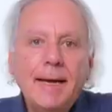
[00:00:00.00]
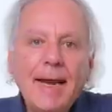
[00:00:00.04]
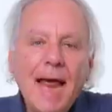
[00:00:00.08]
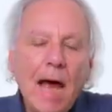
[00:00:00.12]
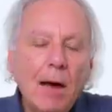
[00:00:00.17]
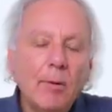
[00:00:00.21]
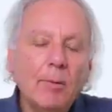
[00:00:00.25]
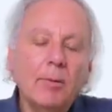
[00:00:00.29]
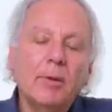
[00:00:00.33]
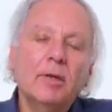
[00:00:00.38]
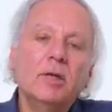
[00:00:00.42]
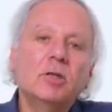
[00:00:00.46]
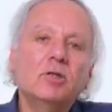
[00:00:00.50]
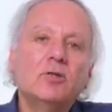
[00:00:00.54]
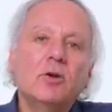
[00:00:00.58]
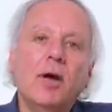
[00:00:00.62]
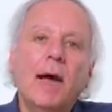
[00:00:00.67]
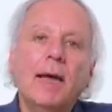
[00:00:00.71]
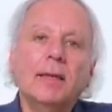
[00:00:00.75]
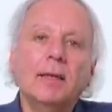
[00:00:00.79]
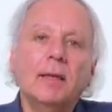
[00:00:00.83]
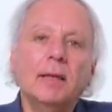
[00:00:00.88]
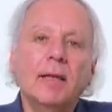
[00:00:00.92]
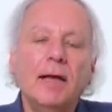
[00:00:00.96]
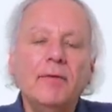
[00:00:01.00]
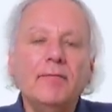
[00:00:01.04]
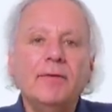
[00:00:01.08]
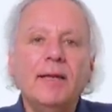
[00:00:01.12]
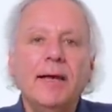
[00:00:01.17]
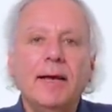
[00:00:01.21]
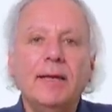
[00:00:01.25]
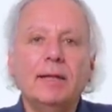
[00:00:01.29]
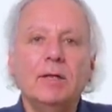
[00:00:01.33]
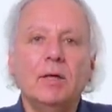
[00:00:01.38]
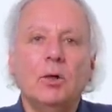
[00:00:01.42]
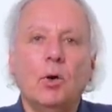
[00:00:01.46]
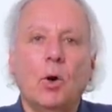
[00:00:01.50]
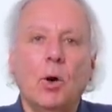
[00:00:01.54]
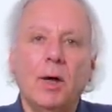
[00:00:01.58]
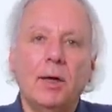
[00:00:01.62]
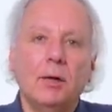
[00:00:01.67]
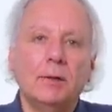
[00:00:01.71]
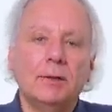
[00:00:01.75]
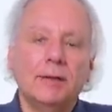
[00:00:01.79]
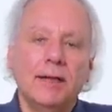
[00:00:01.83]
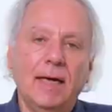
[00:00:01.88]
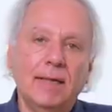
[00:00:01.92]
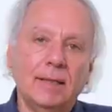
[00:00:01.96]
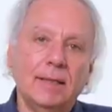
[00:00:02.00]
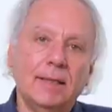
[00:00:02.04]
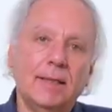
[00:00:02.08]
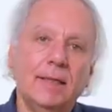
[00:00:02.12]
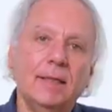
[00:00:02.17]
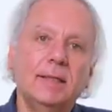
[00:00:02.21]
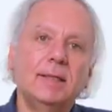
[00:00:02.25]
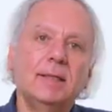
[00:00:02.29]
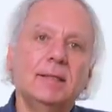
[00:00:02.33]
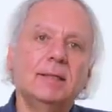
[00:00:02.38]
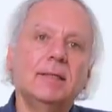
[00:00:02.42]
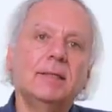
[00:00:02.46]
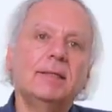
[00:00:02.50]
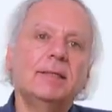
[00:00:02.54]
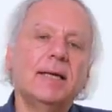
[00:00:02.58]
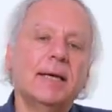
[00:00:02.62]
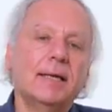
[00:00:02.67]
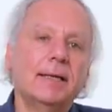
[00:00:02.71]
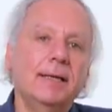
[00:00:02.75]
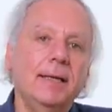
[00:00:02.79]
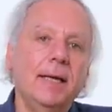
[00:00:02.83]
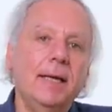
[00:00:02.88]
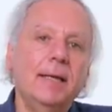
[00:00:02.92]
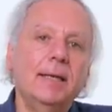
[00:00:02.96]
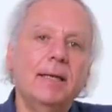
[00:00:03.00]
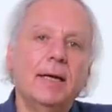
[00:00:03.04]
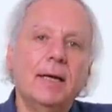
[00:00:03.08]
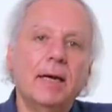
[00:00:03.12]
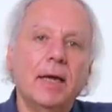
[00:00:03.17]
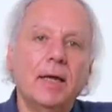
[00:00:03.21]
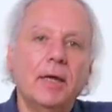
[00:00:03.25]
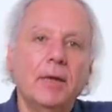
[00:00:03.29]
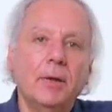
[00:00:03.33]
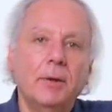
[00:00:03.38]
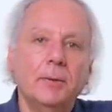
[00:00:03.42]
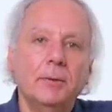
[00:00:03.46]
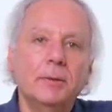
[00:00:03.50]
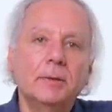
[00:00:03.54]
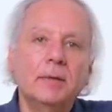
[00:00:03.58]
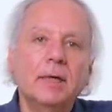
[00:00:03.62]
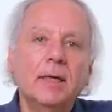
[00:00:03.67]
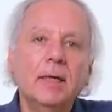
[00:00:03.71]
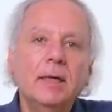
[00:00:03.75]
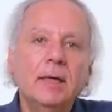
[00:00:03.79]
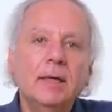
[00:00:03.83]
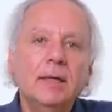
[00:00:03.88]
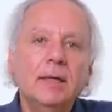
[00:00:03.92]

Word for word: Now I'm going to try the left-handed oil test. This is a technique that I use